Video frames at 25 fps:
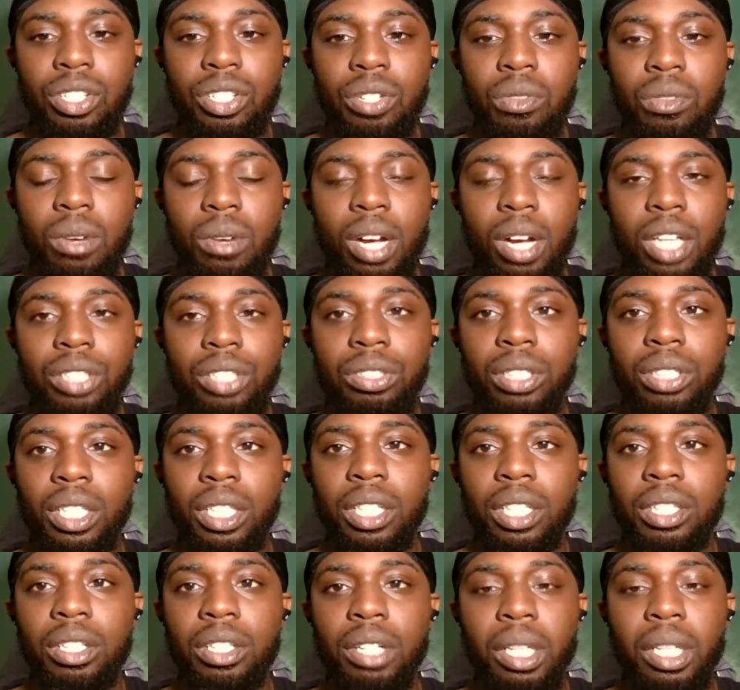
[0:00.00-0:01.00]

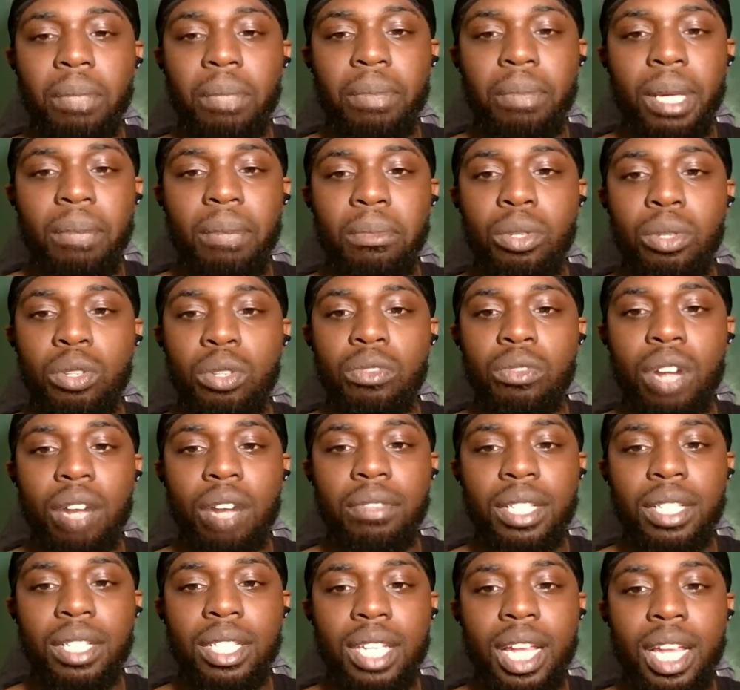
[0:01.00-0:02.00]
230 pip move off this.